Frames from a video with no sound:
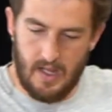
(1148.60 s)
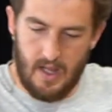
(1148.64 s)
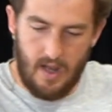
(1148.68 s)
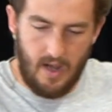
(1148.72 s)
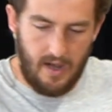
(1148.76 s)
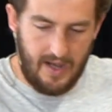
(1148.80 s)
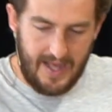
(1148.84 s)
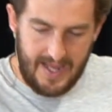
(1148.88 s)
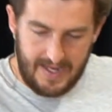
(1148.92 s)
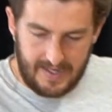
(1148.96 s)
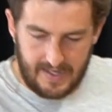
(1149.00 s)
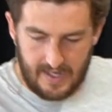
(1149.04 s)

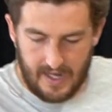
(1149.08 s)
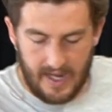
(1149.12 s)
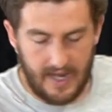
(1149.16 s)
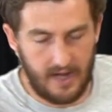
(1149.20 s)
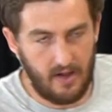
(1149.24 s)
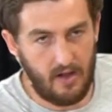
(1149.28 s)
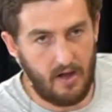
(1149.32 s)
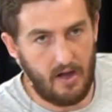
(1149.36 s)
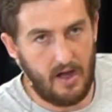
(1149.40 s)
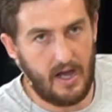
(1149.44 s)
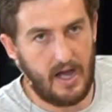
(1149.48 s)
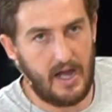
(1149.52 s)
Lake
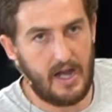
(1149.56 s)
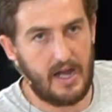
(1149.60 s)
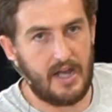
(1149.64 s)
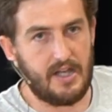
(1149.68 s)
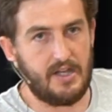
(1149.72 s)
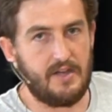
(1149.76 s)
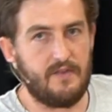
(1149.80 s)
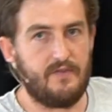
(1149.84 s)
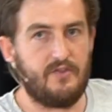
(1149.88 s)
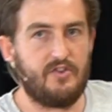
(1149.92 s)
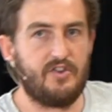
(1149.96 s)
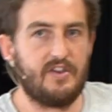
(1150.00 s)
Cathie
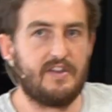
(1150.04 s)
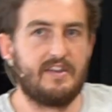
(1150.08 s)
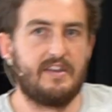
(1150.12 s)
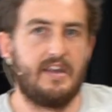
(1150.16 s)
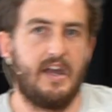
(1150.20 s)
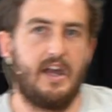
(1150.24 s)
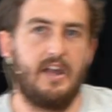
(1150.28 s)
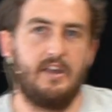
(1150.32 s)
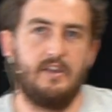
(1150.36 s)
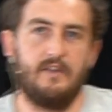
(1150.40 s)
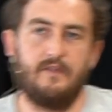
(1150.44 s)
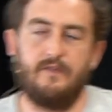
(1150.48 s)
and you've just
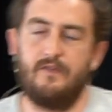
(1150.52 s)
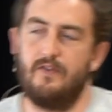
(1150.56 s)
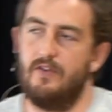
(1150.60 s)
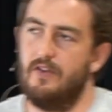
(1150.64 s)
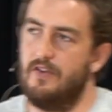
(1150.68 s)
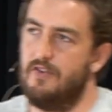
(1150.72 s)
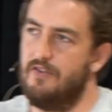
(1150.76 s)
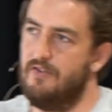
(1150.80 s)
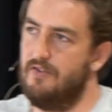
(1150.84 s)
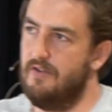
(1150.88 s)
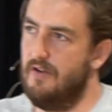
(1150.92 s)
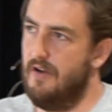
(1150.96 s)
had your
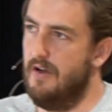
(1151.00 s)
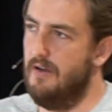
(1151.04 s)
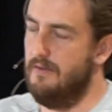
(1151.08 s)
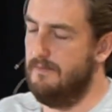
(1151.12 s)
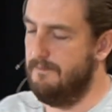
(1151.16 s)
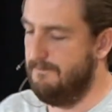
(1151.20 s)
first child.